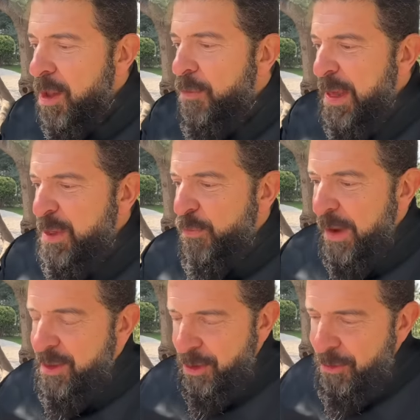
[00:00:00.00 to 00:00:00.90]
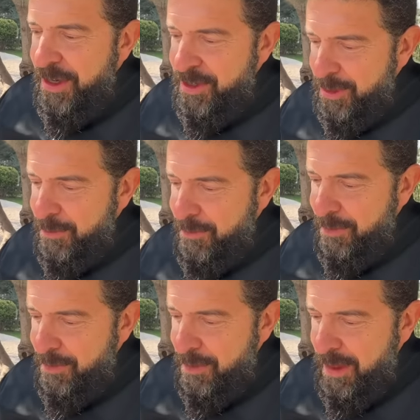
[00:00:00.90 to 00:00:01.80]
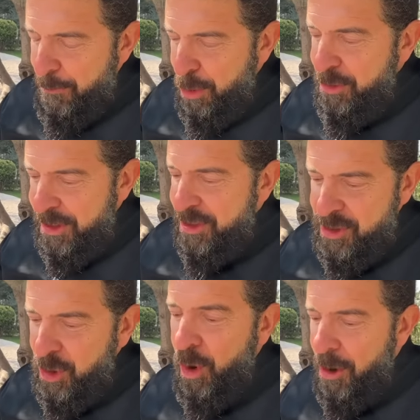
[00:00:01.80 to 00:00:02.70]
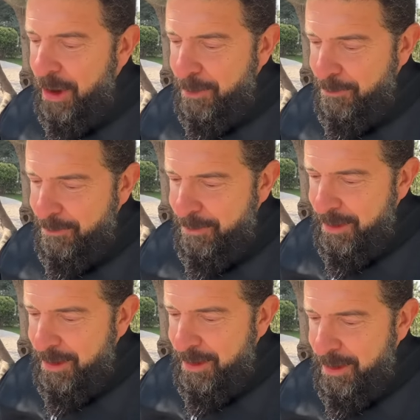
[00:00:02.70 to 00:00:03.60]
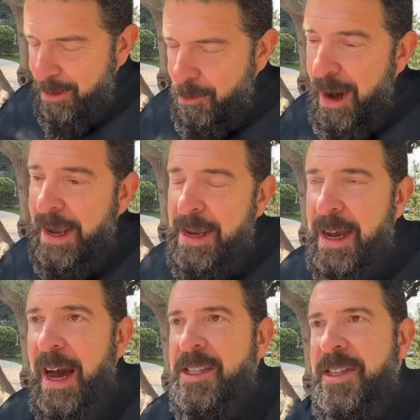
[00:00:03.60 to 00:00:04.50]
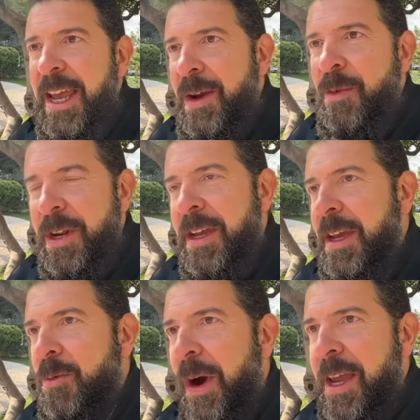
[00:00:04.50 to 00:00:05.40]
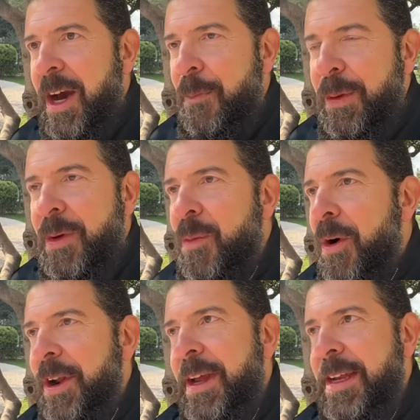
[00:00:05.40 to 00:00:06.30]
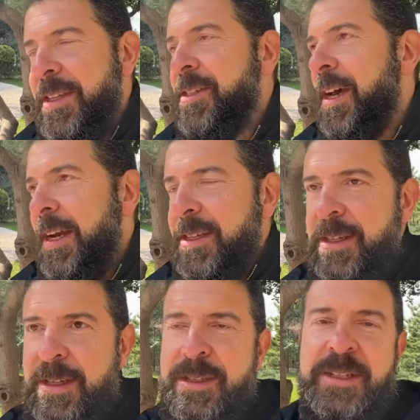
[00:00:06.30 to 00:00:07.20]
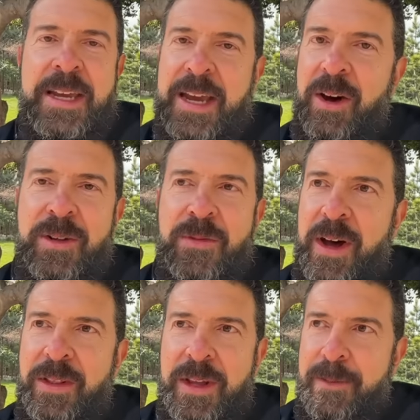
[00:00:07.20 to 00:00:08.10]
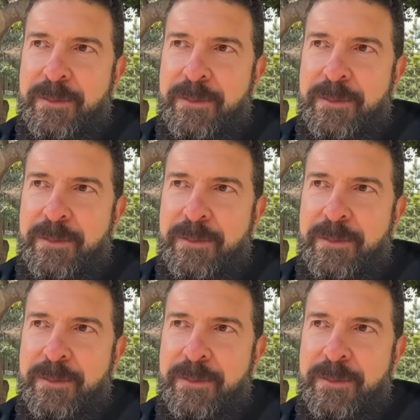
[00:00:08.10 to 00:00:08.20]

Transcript: of these victories that Putin is scoring, why in God's name would he wake up in the morning and decide to take out Navalny?